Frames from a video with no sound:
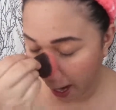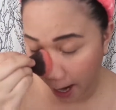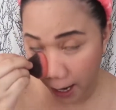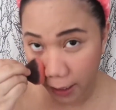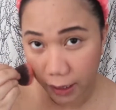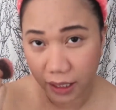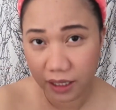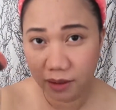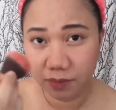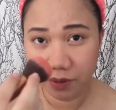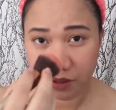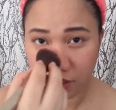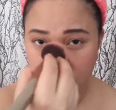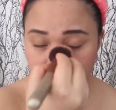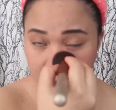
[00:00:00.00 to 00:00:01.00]
And then I
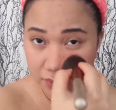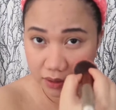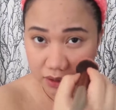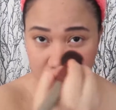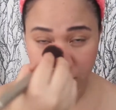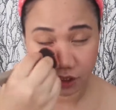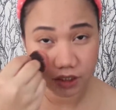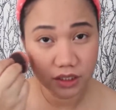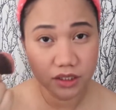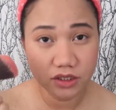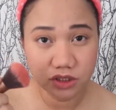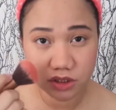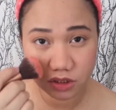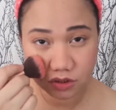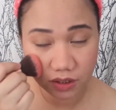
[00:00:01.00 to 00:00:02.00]
put a little bit here
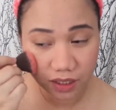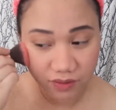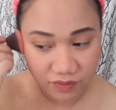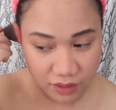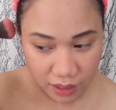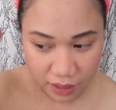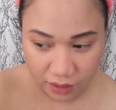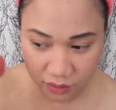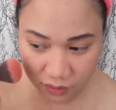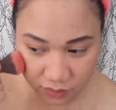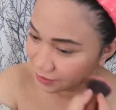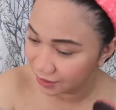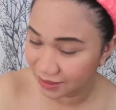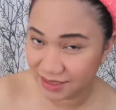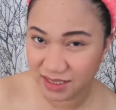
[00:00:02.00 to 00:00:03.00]
just to have that
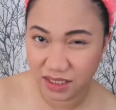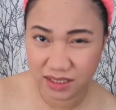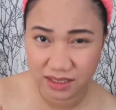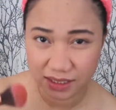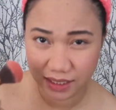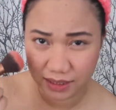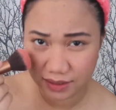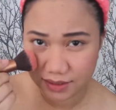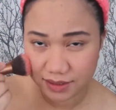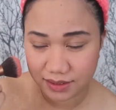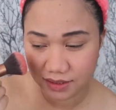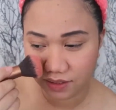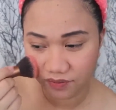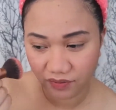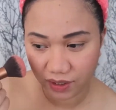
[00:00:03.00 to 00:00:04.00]
like sun-kissed
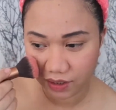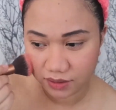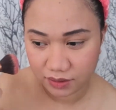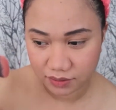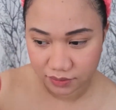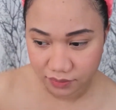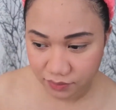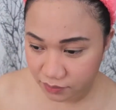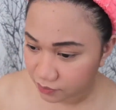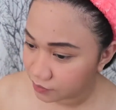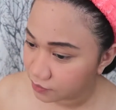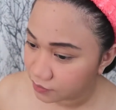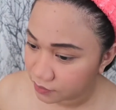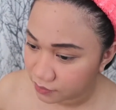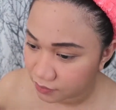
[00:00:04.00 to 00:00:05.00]
effect.
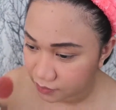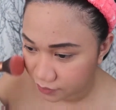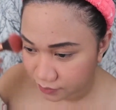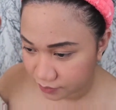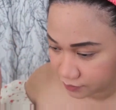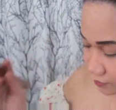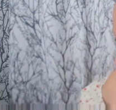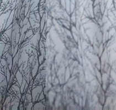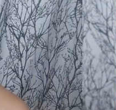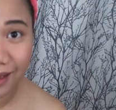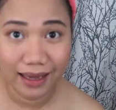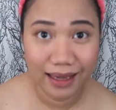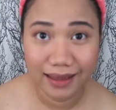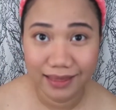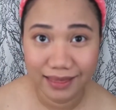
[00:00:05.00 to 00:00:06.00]

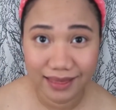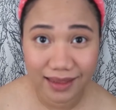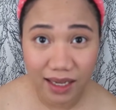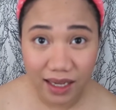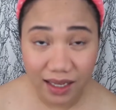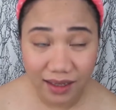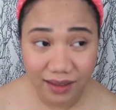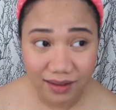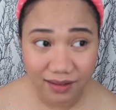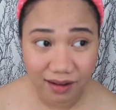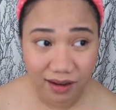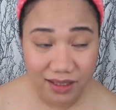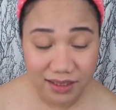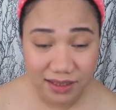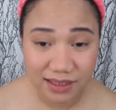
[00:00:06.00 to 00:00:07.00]
And then,
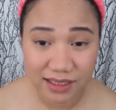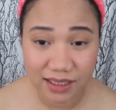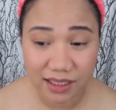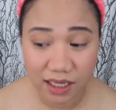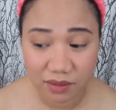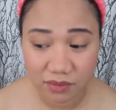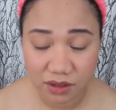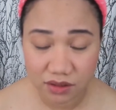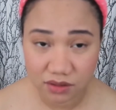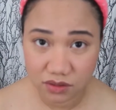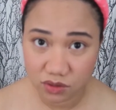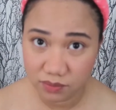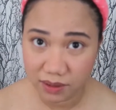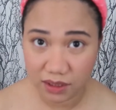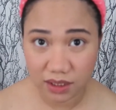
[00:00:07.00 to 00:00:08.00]
honestly, I'm gonna
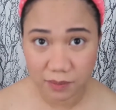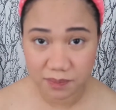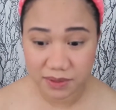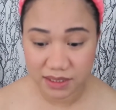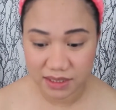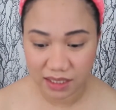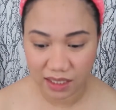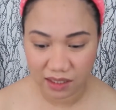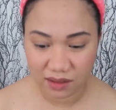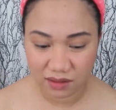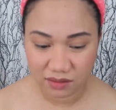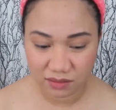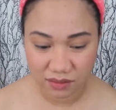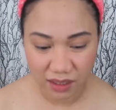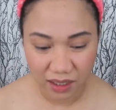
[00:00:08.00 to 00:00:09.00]
do my lips
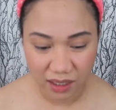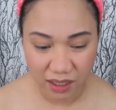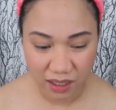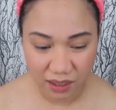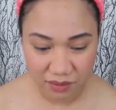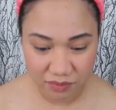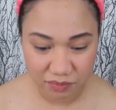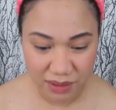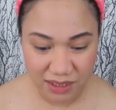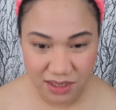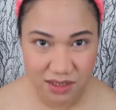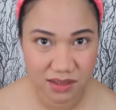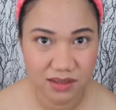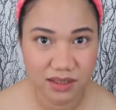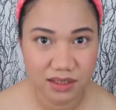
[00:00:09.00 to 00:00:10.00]
and I'm
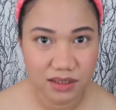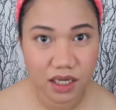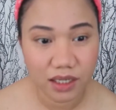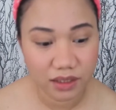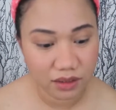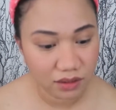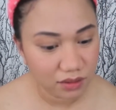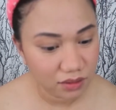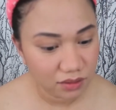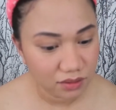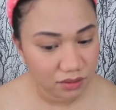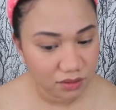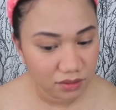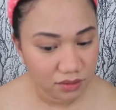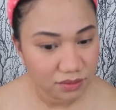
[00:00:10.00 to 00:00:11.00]
basically done.
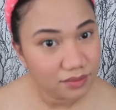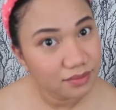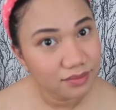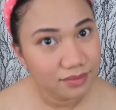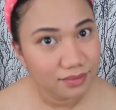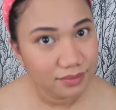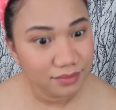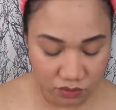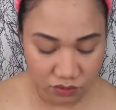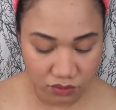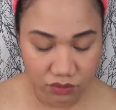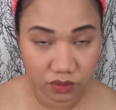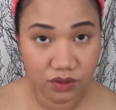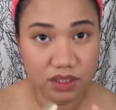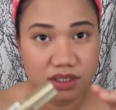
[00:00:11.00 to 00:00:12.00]

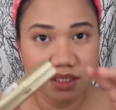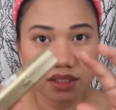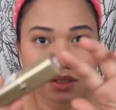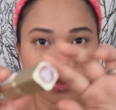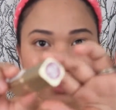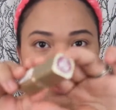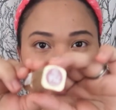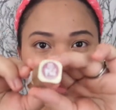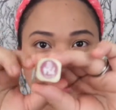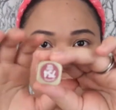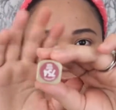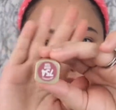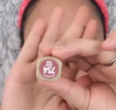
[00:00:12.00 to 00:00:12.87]
So this is a